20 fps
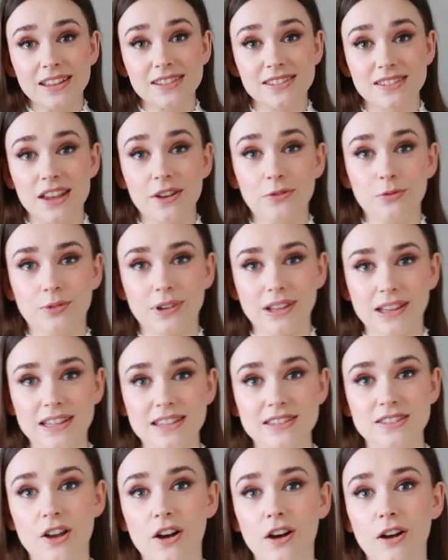is really
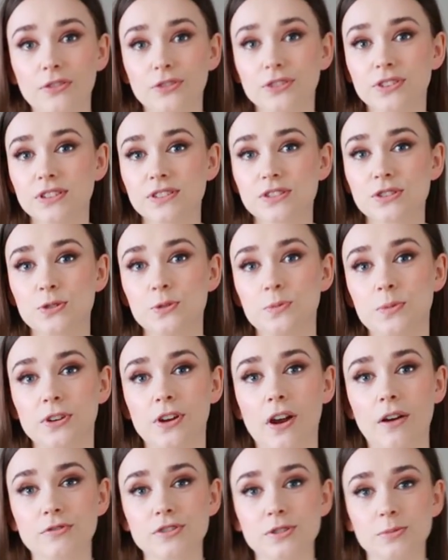soft, super
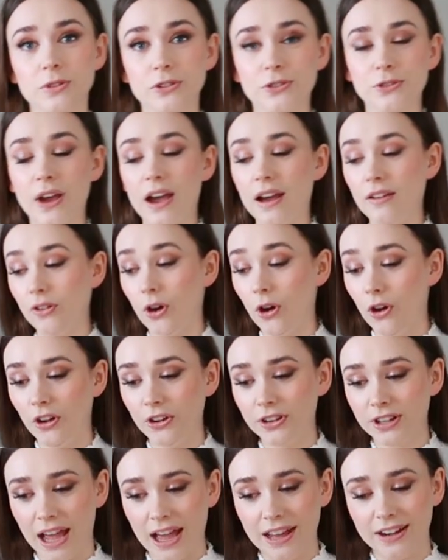comfortable to have
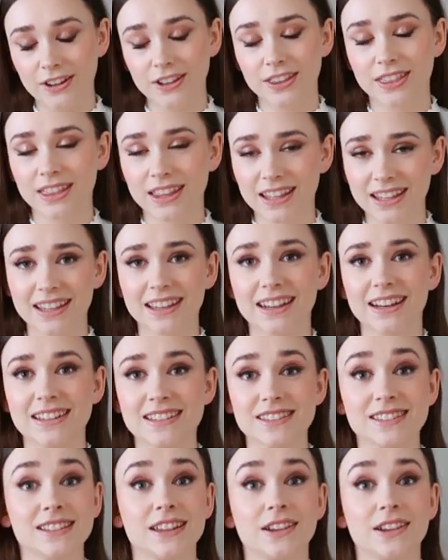on, and I think it is